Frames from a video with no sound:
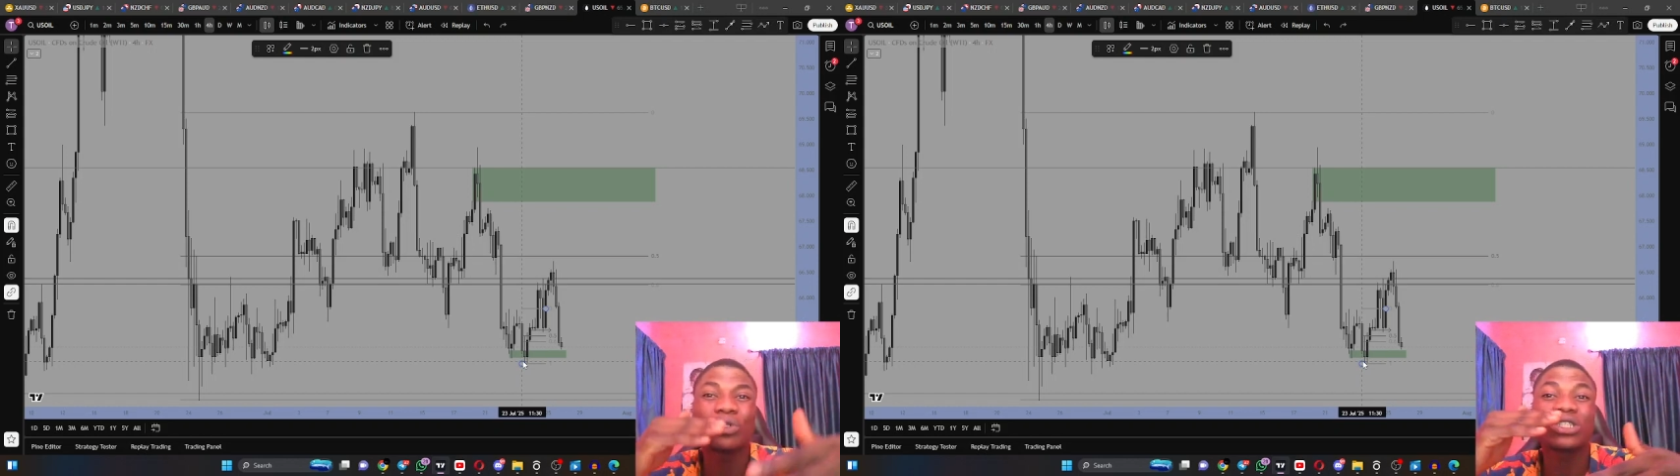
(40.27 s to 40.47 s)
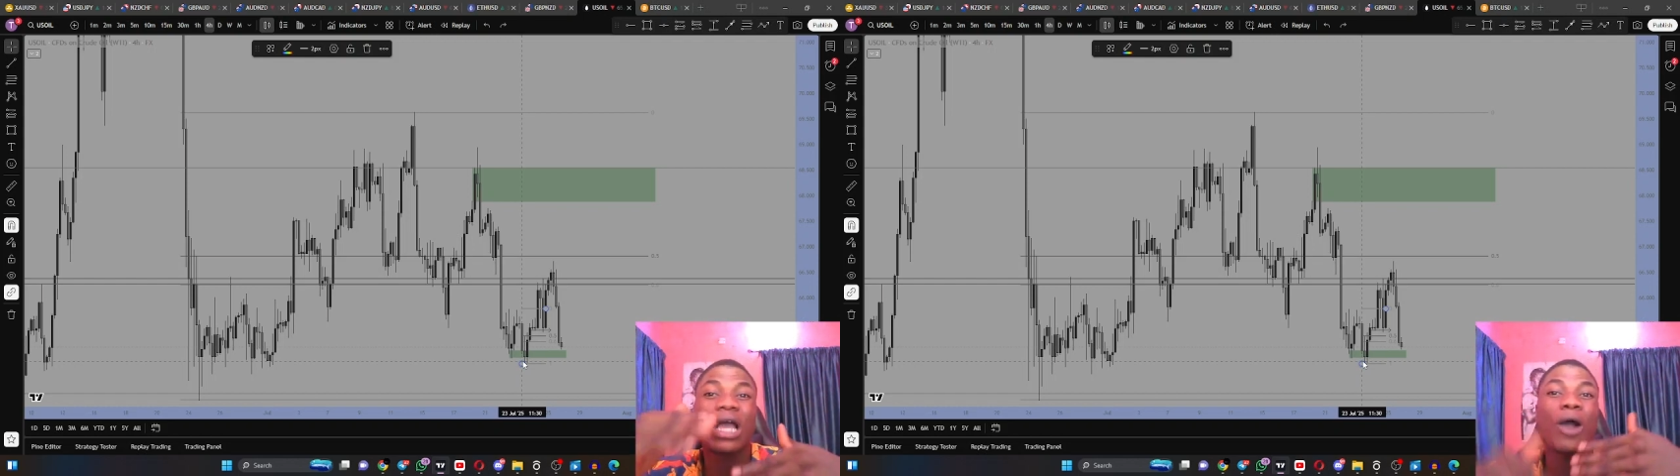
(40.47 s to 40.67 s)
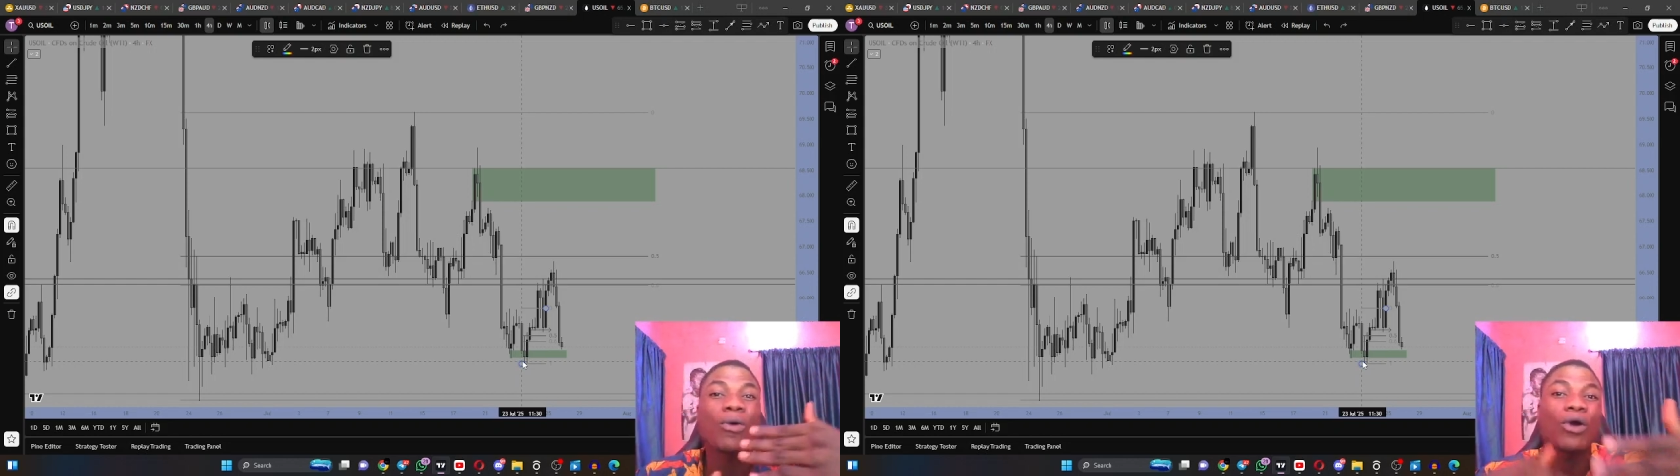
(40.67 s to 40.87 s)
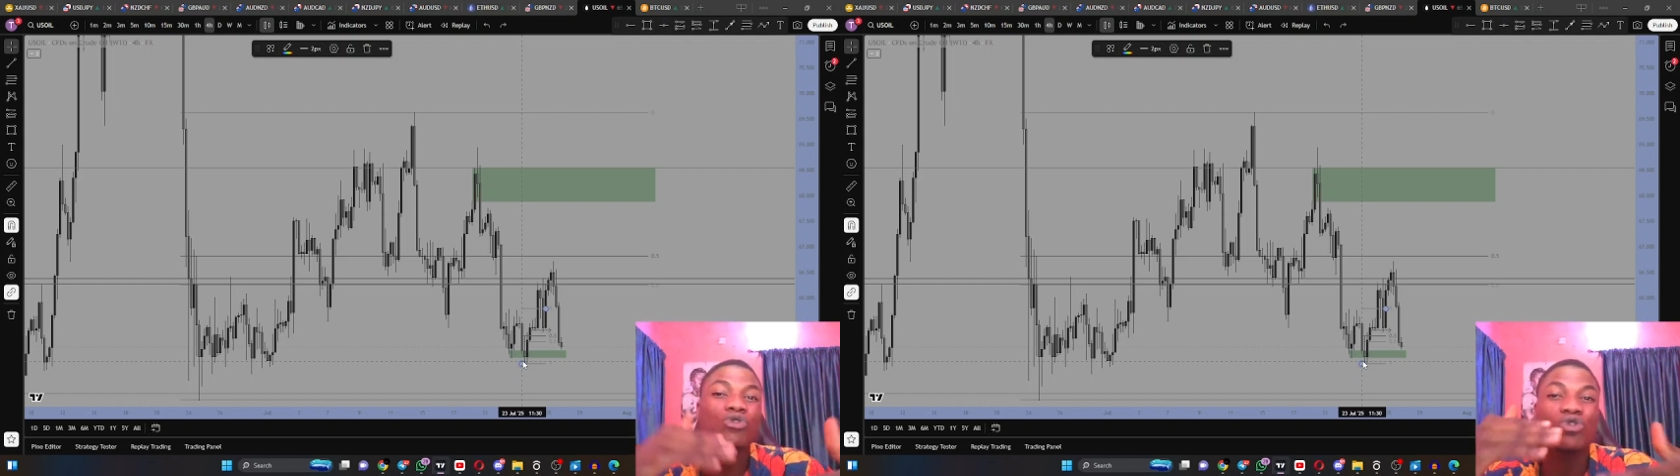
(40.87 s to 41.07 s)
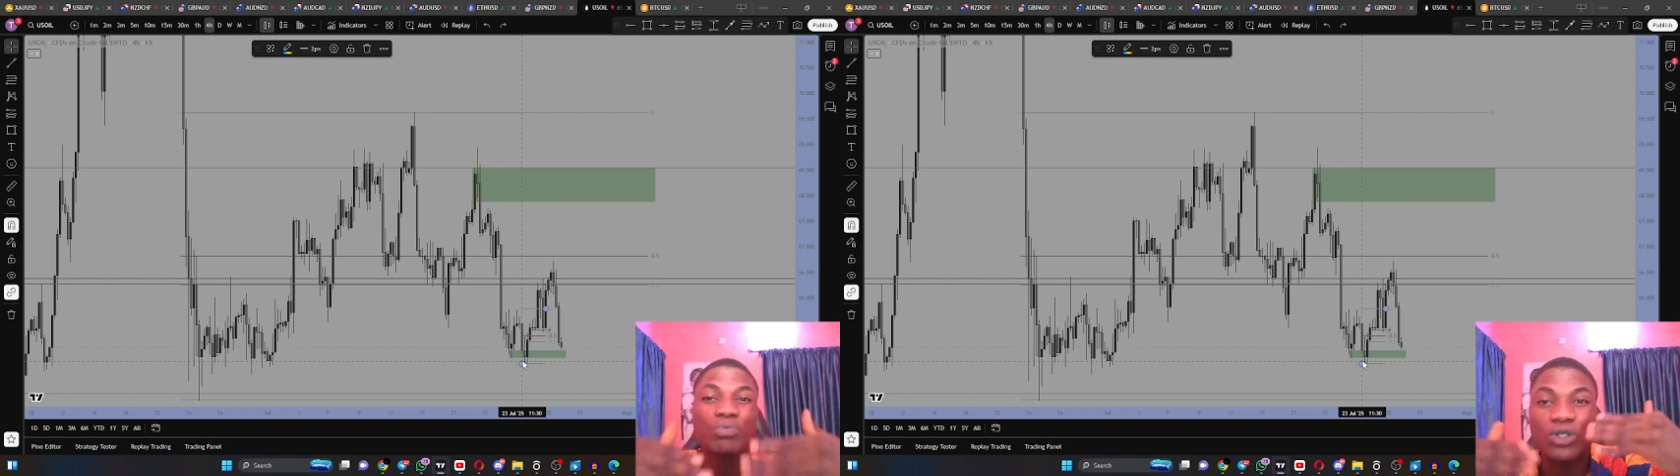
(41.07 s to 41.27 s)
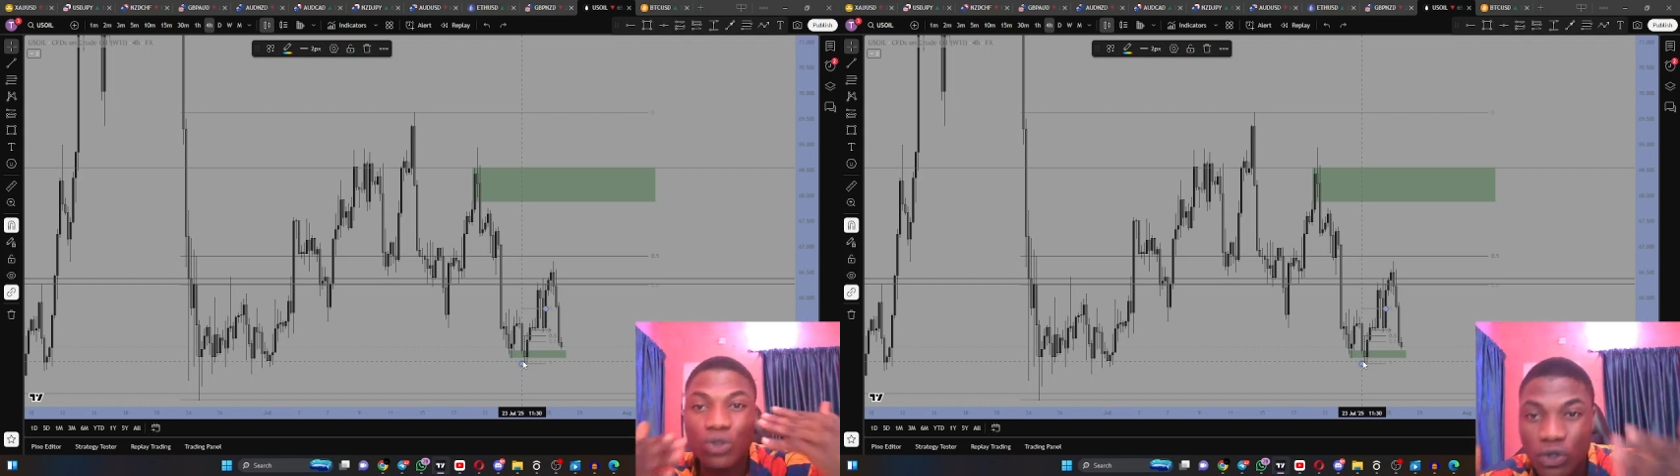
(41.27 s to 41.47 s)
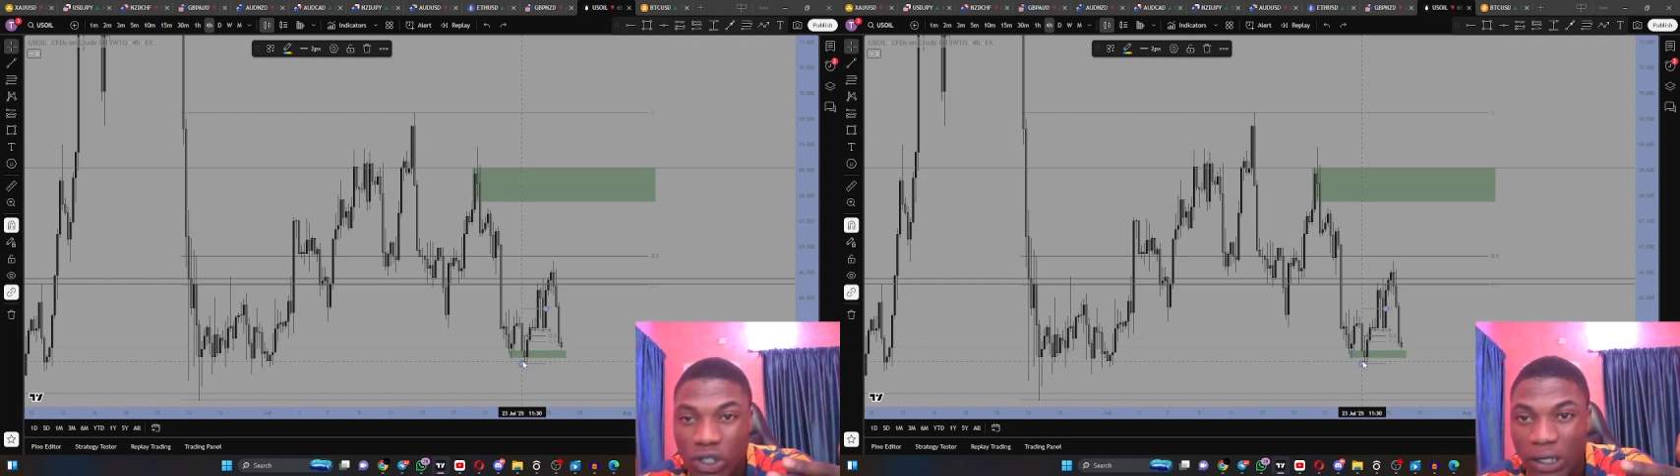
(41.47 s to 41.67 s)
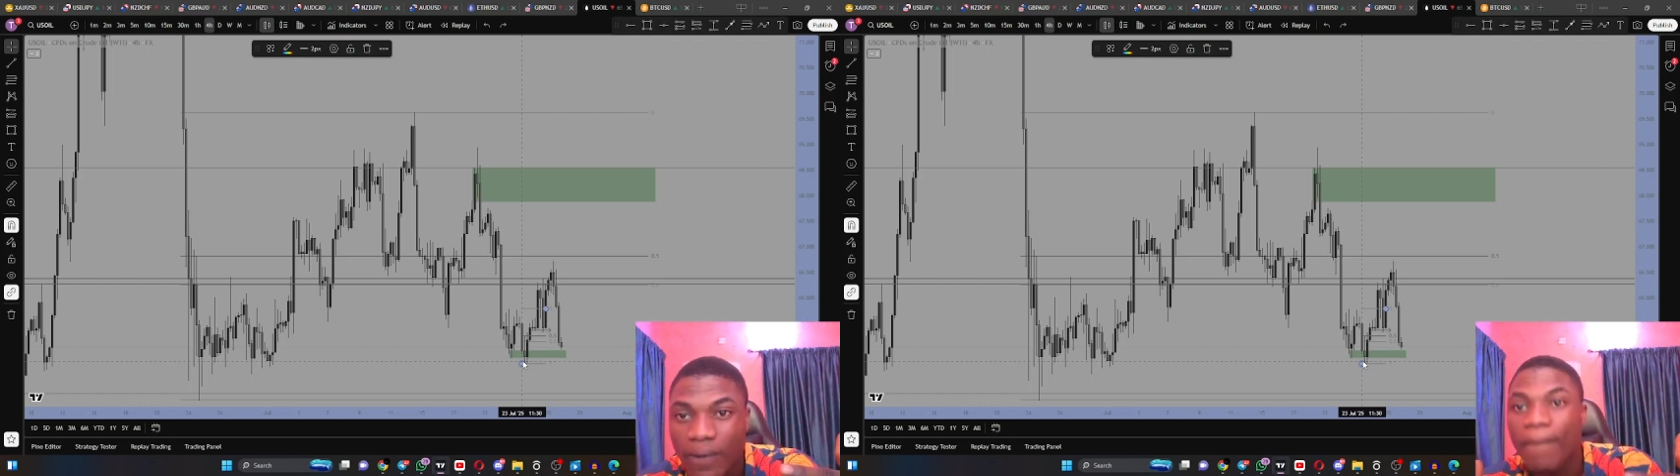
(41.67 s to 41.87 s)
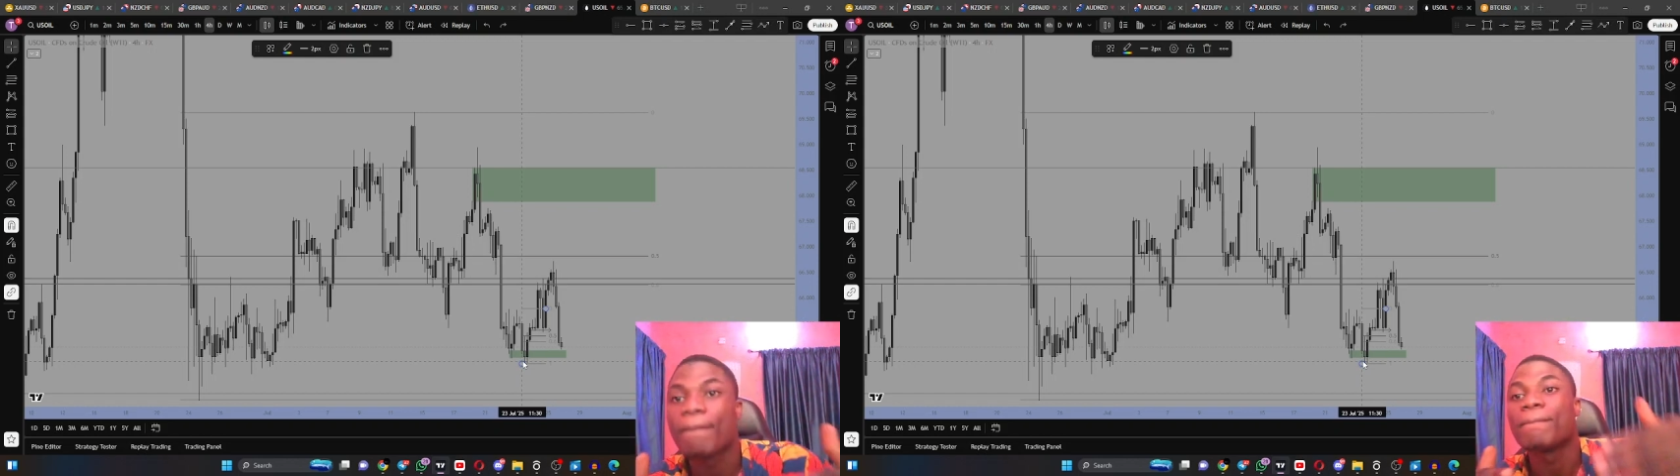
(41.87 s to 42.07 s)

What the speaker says: which I'll also be using